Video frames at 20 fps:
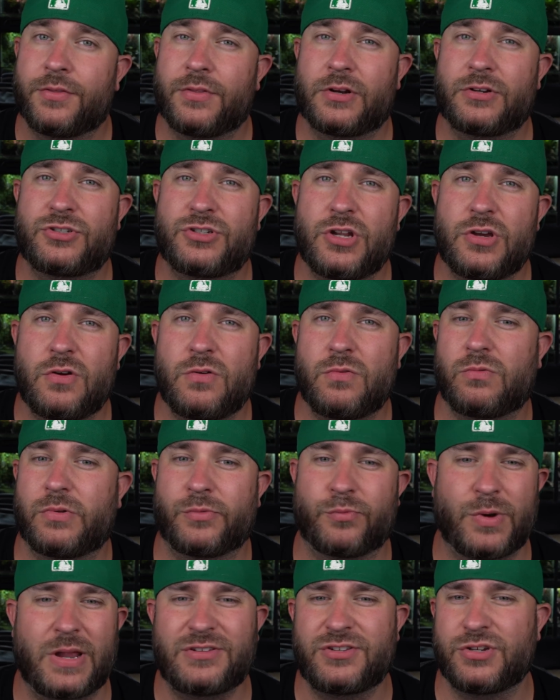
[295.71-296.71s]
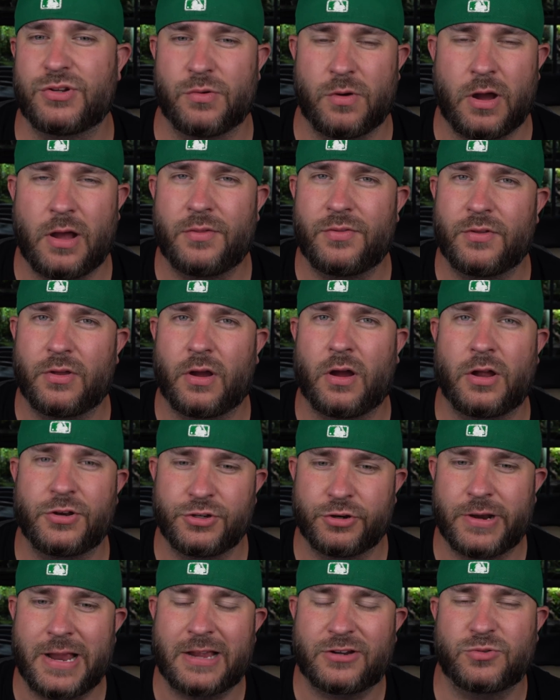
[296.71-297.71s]
There's no residue on the on
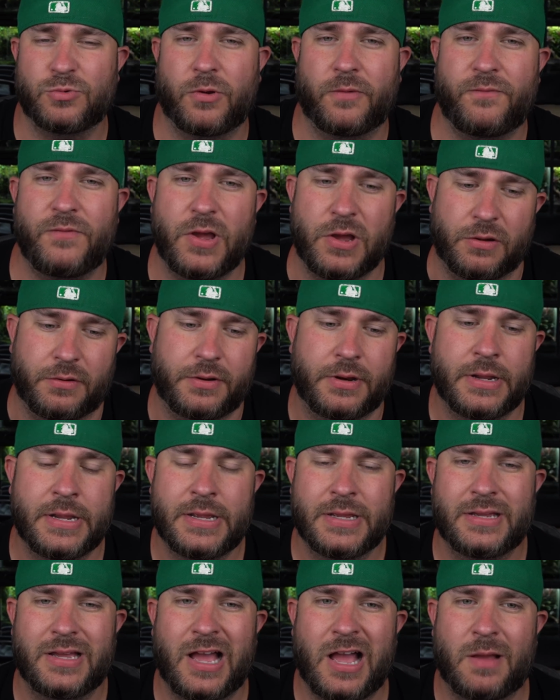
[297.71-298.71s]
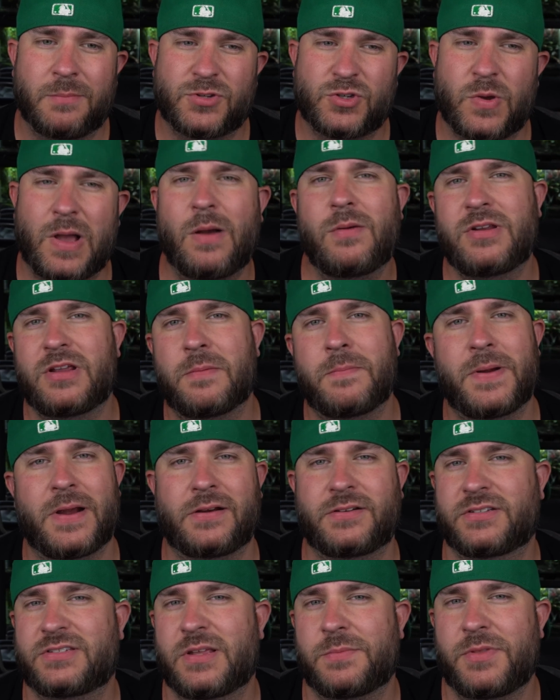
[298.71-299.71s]
your actual phone. Um, so I would
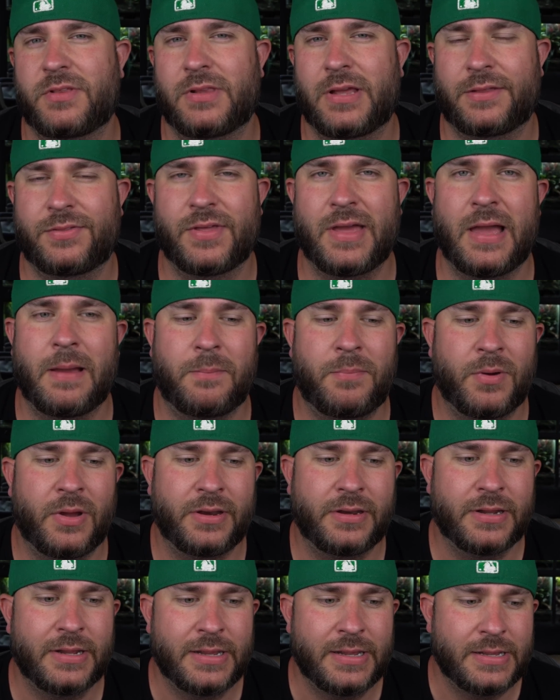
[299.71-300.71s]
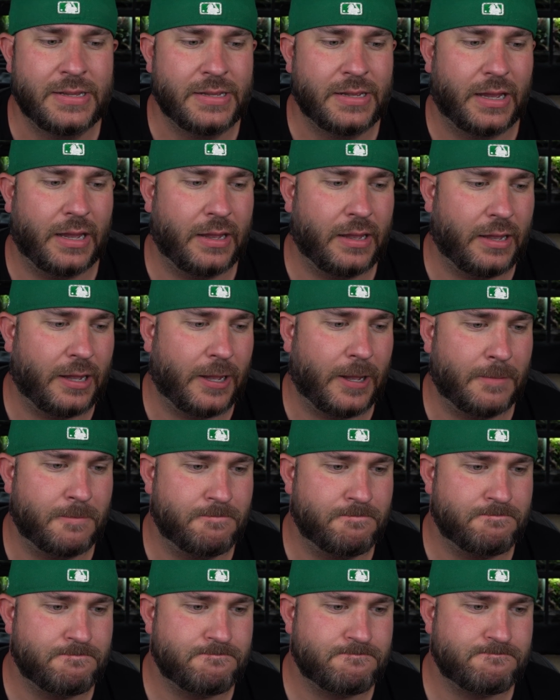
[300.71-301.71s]
compare it to something like that. But
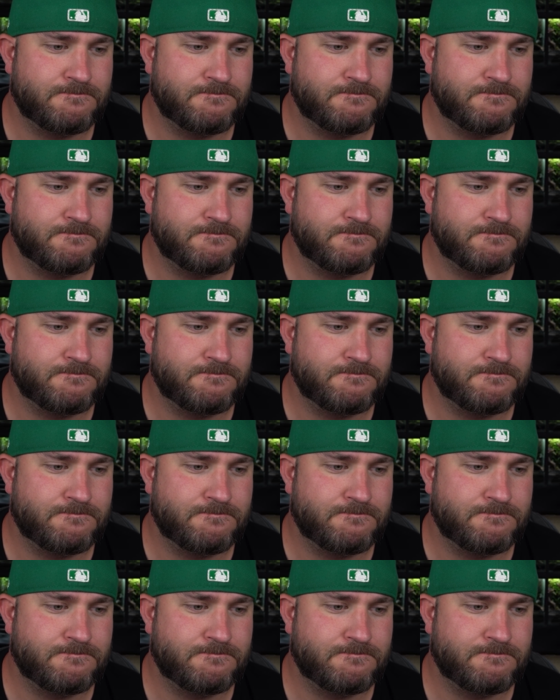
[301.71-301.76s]
um,